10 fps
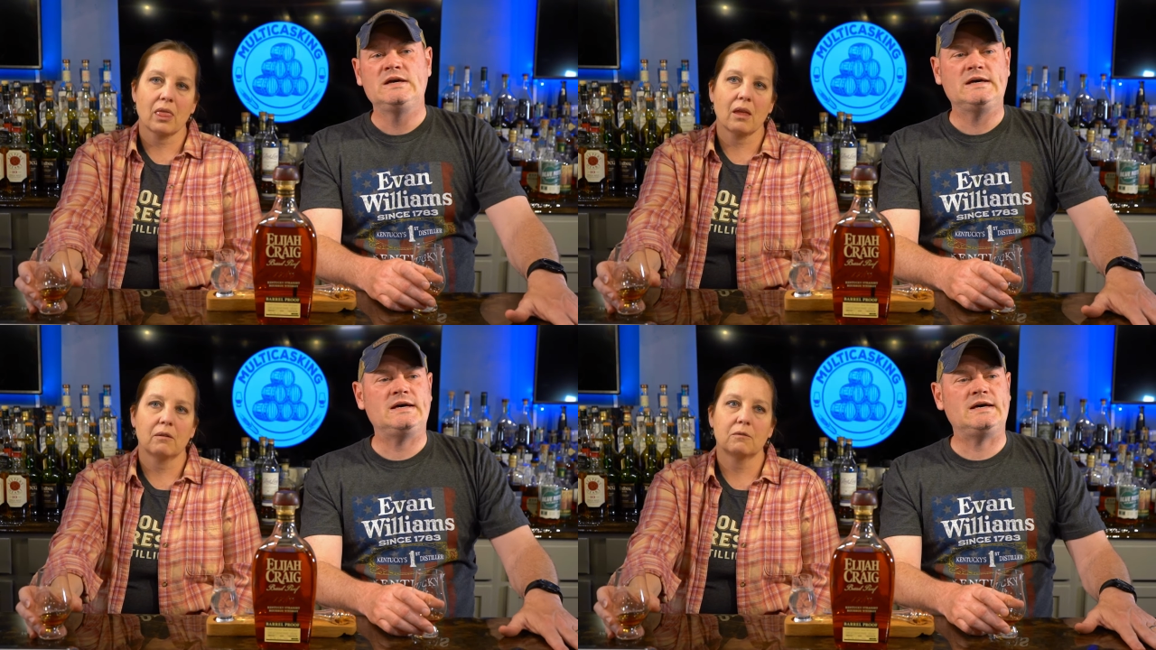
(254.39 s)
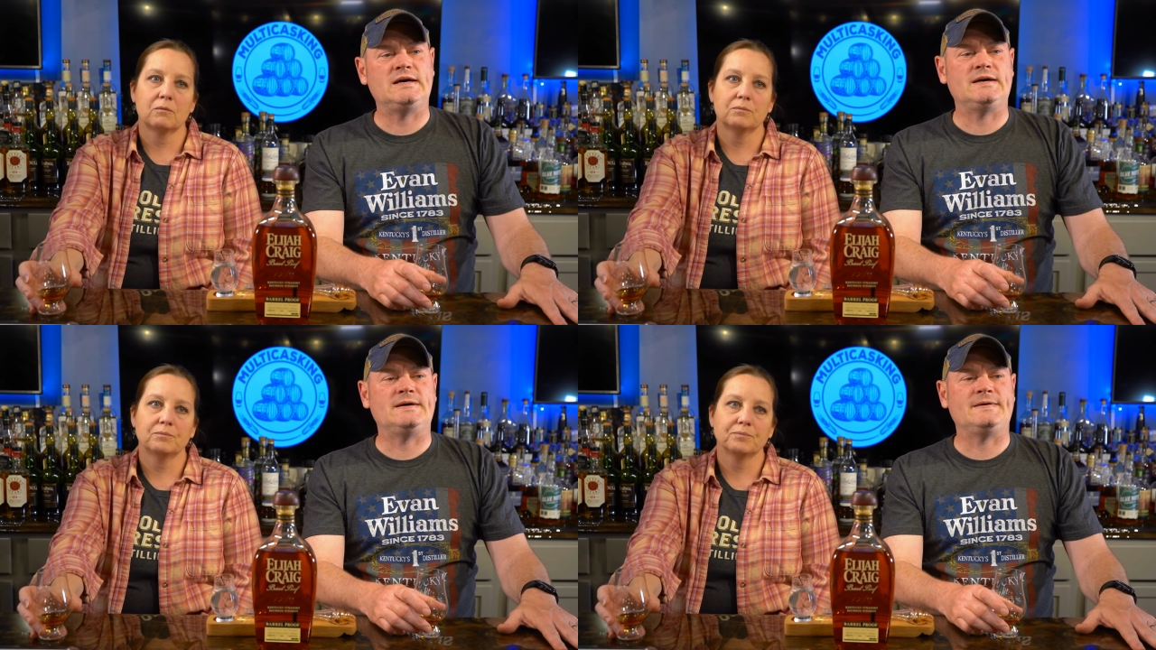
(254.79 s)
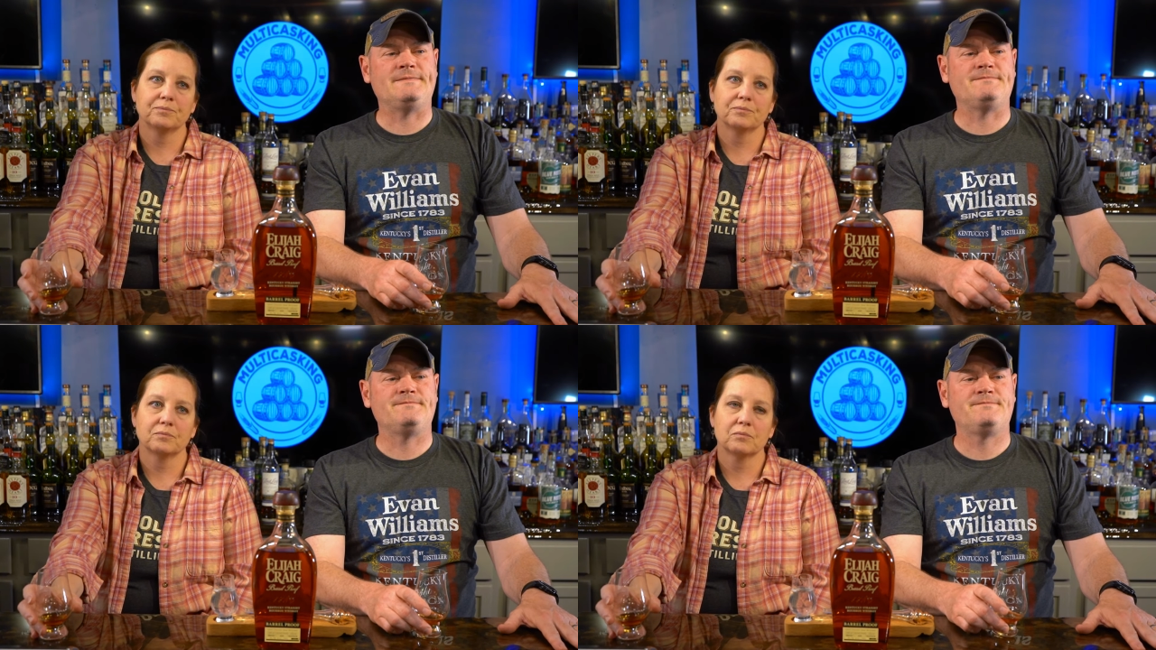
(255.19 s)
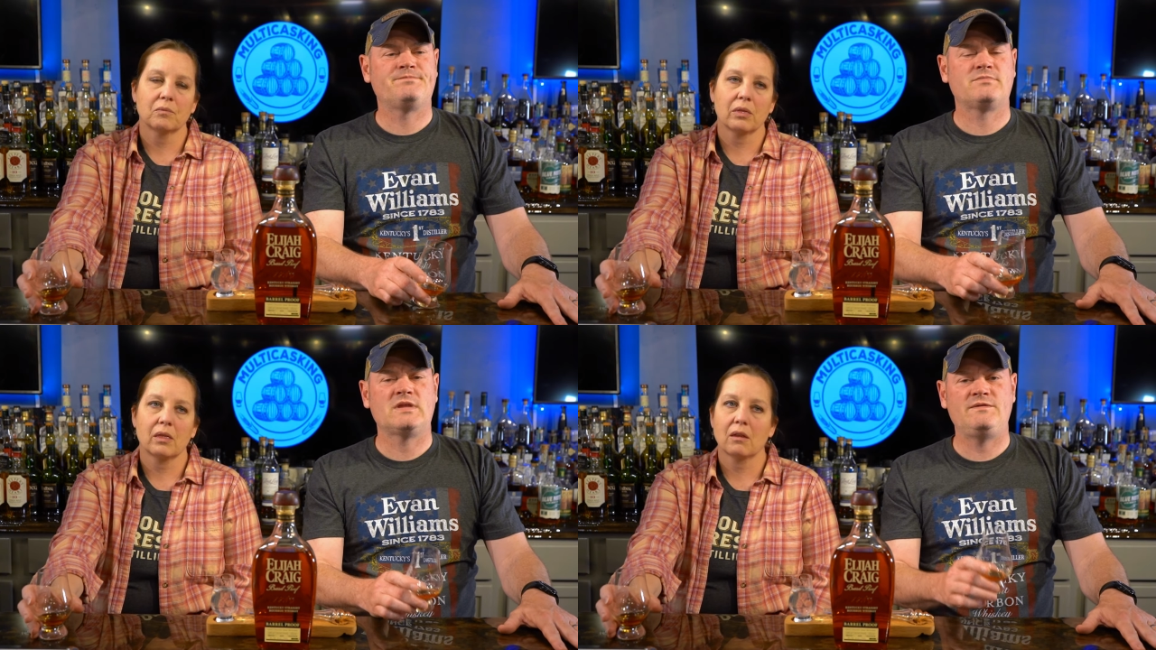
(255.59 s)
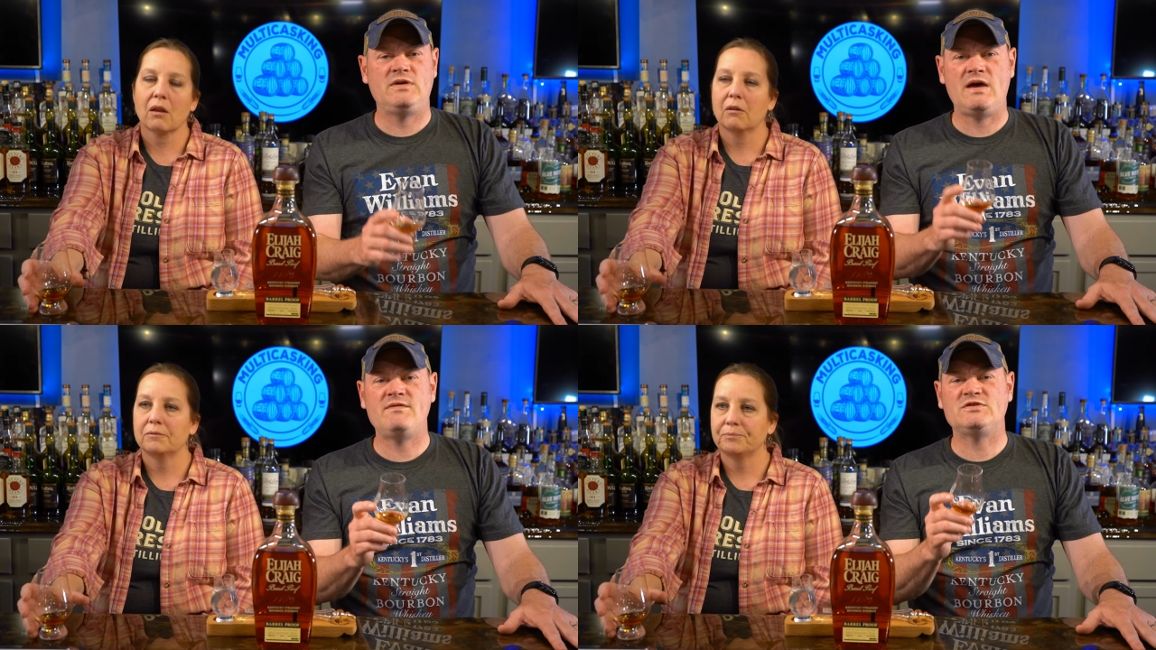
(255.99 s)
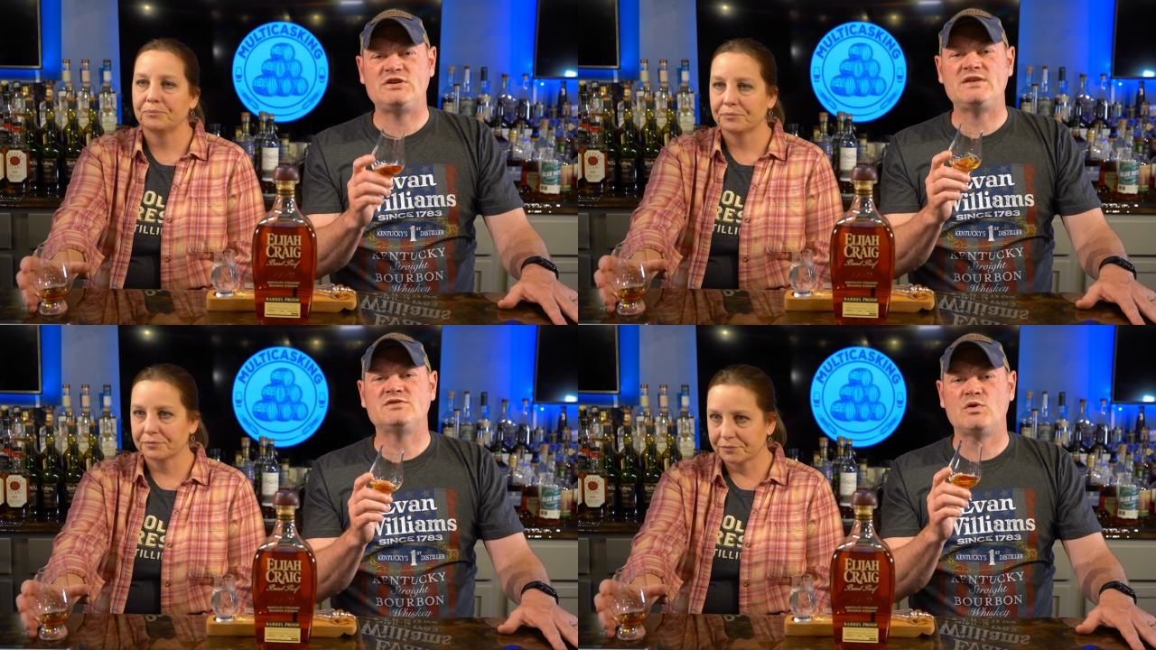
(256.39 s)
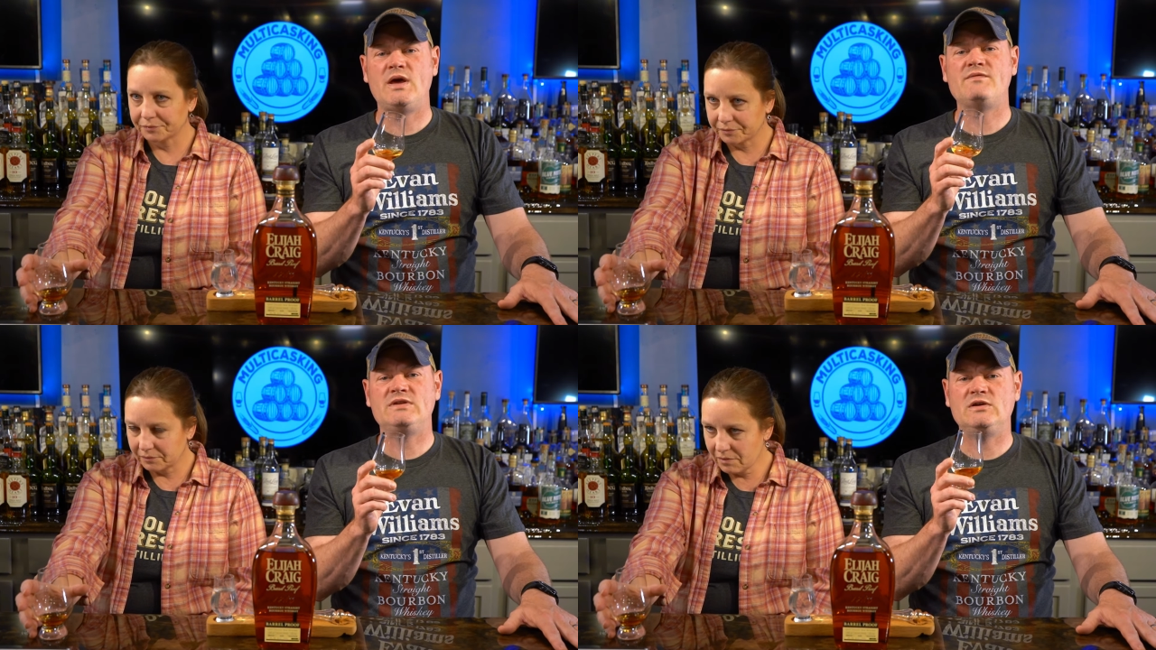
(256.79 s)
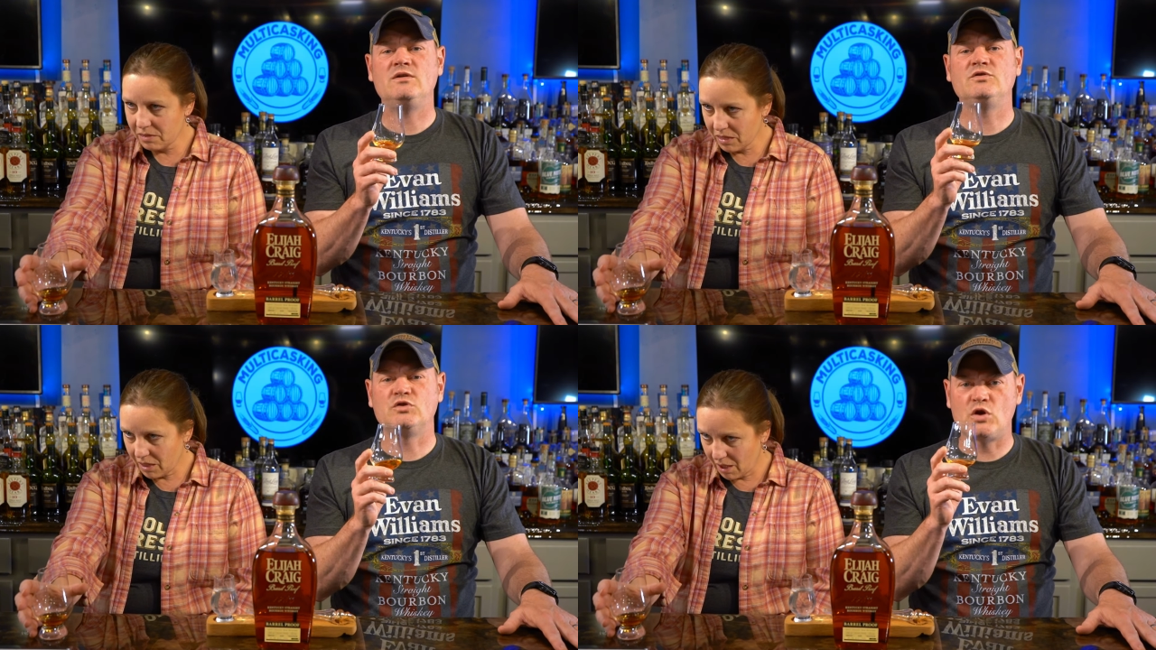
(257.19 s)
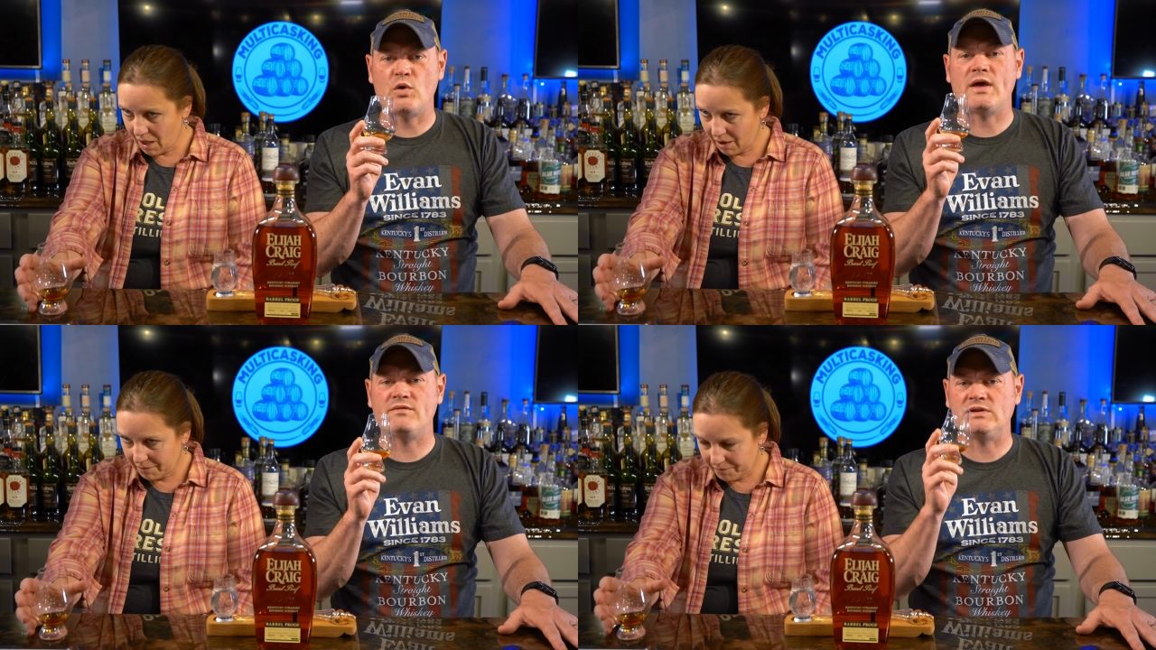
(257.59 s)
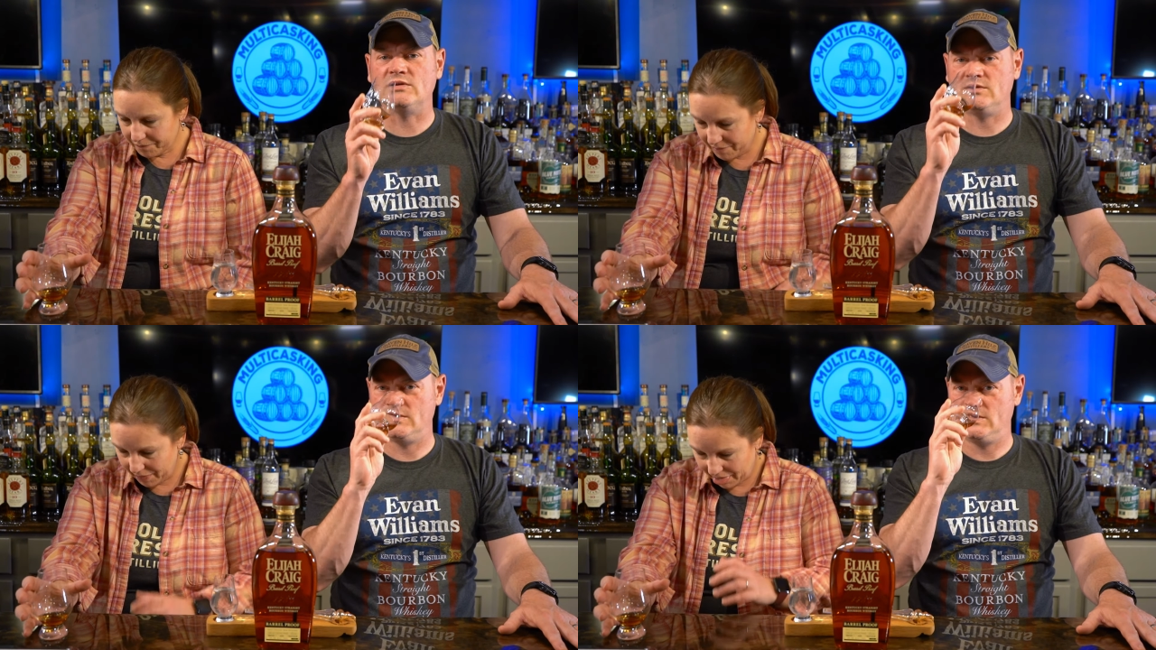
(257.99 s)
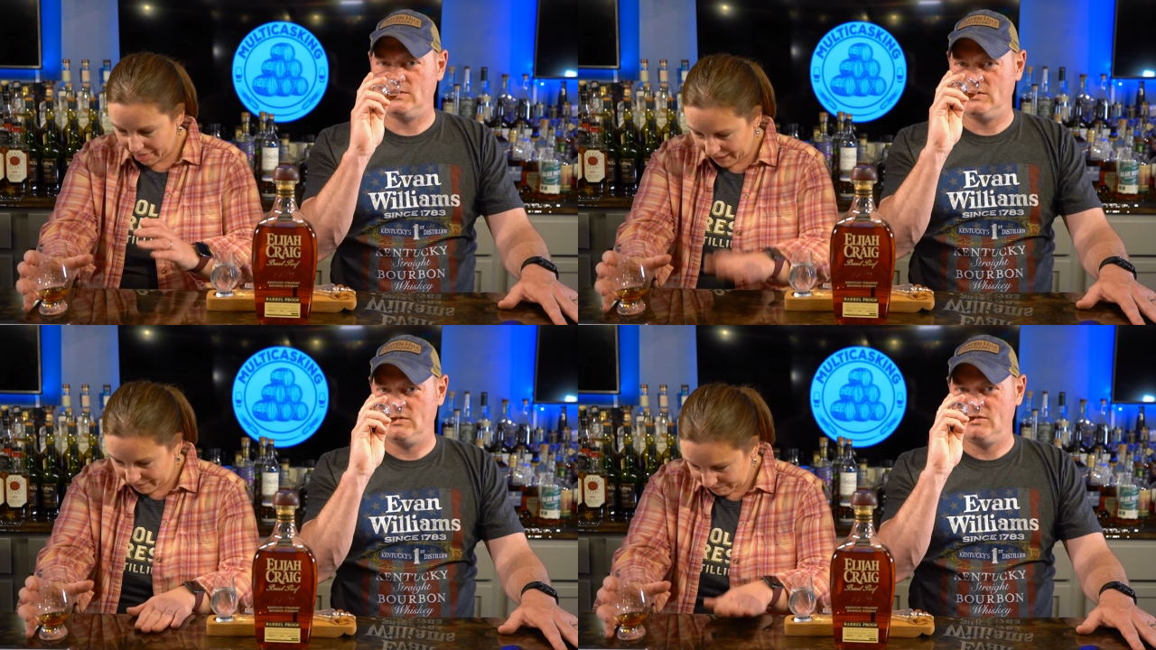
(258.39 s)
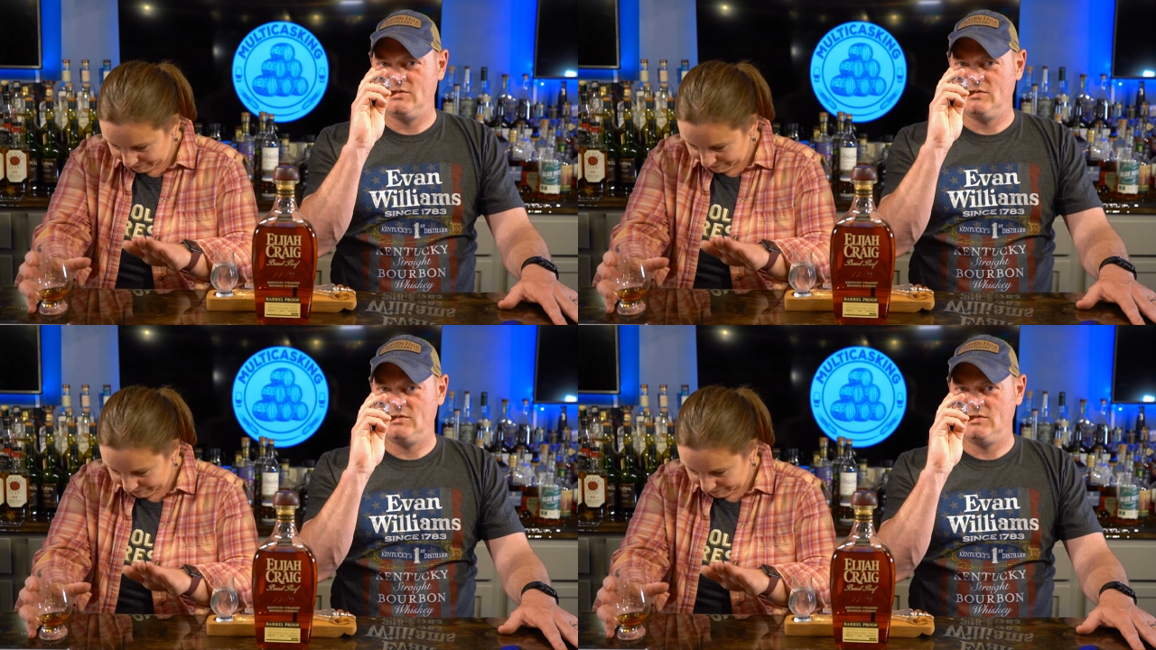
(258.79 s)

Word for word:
Speaker 1: Um, if you have a chance to go to Heaven Hill, go to Heaven Hill.